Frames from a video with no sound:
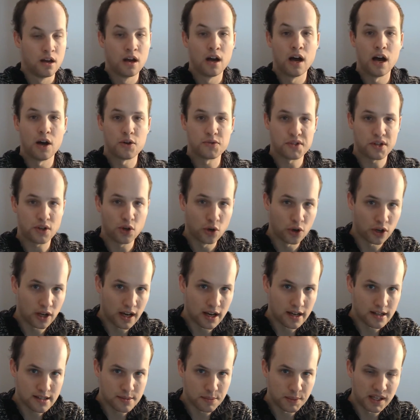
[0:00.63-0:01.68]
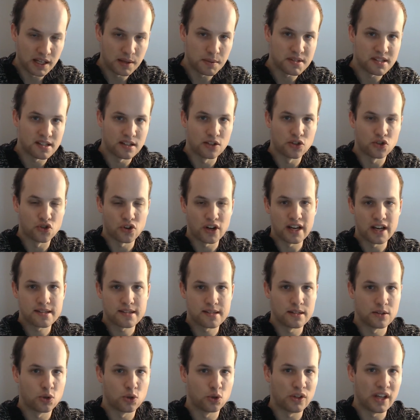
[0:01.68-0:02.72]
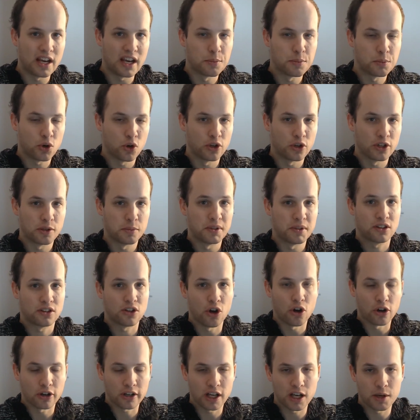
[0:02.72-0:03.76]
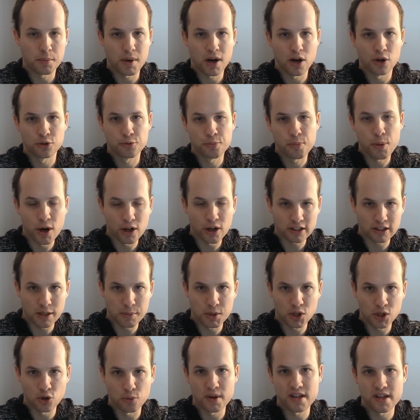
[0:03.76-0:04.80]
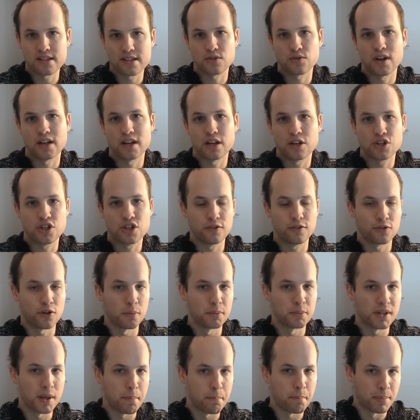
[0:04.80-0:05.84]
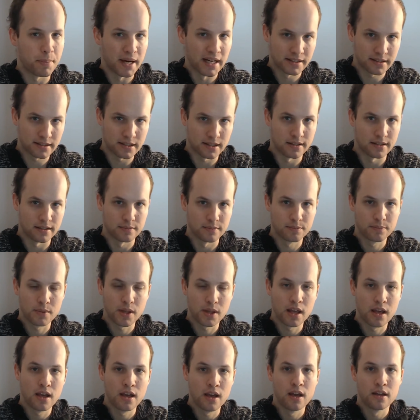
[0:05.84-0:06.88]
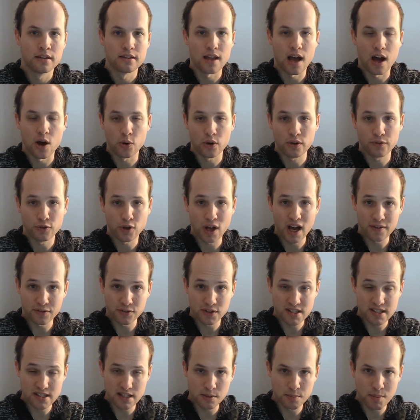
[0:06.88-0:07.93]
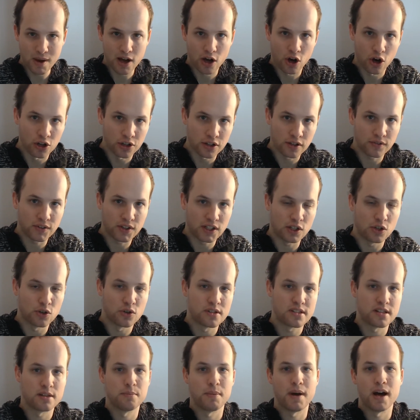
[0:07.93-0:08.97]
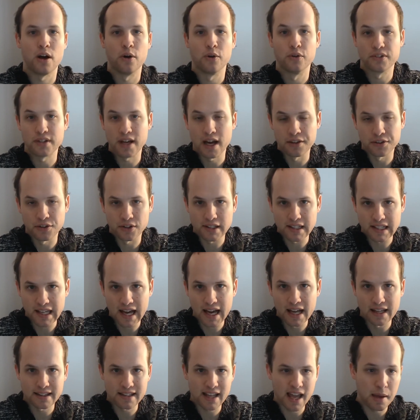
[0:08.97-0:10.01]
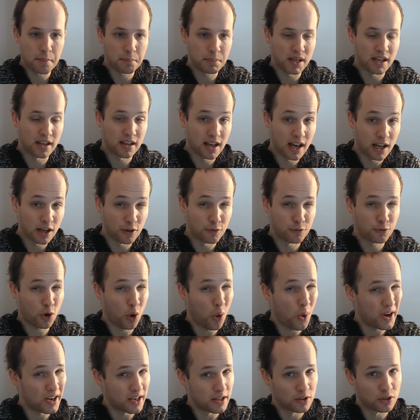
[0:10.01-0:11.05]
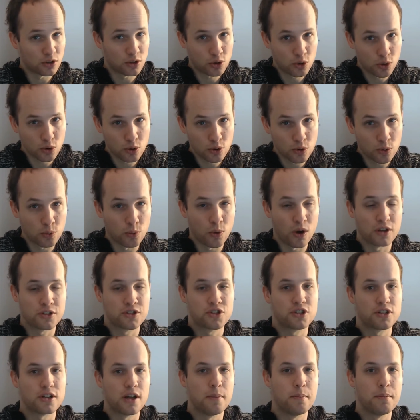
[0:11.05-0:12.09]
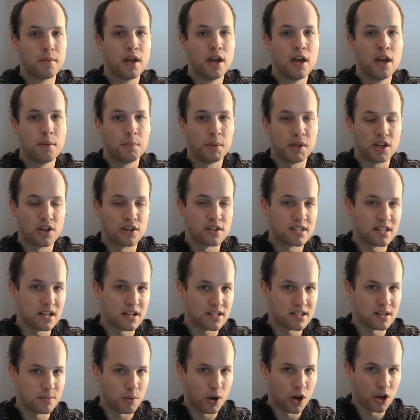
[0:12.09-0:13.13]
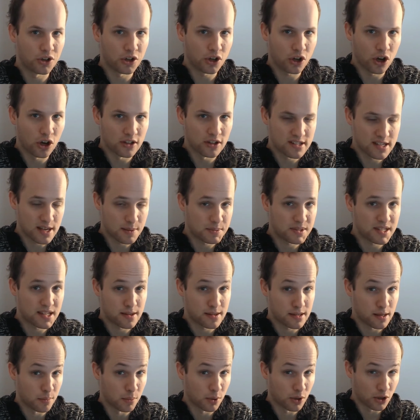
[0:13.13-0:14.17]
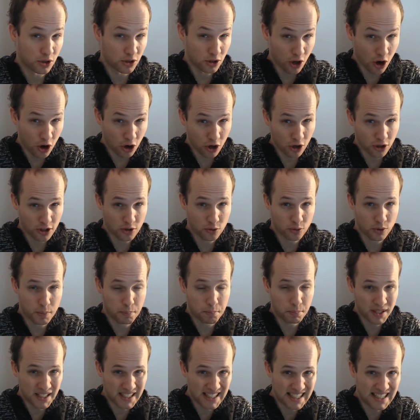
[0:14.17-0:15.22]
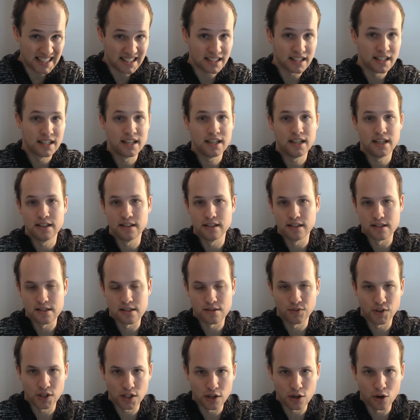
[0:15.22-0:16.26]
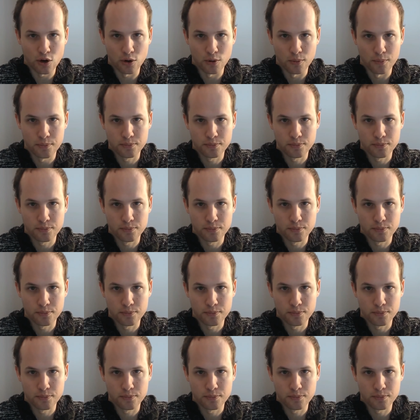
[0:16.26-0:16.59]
How's it going, guys? My name is Andreas and today I'm going to be talking about pot limit on my strategy from the button. Now, if you haven't seen my other videos about under the gun, MP and cutoff, go ahead and do watch them because there's some other concepts that I'm not gonna repeat in this video.